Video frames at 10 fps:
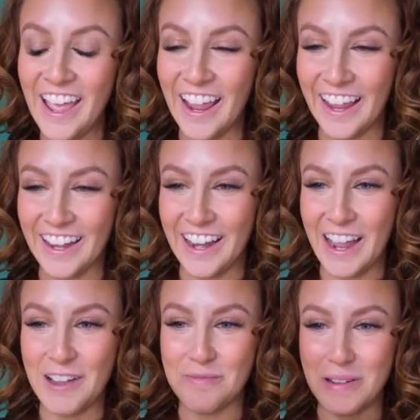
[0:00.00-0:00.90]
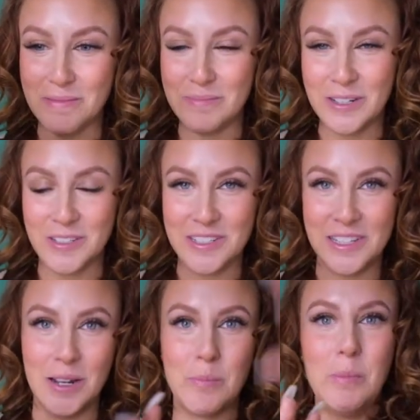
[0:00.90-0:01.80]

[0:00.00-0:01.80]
and I have my mirror set up